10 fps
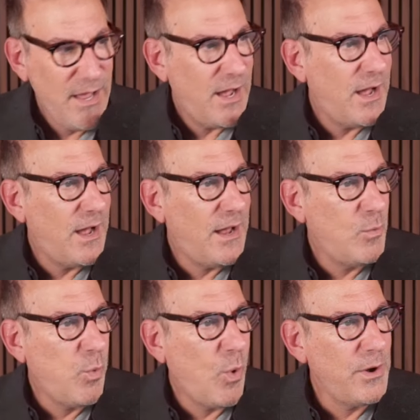
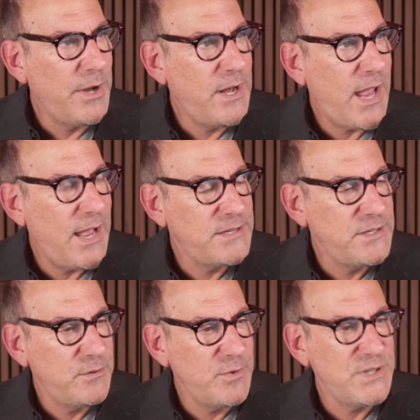Warren had
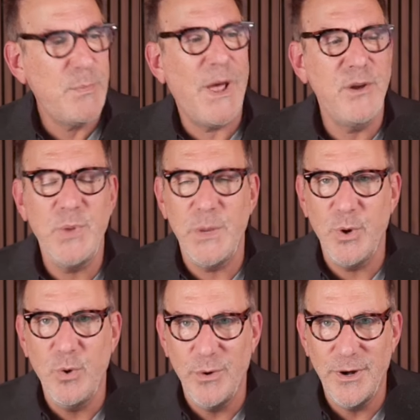to respond to
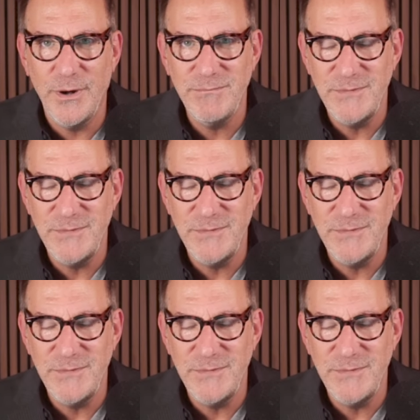people who were,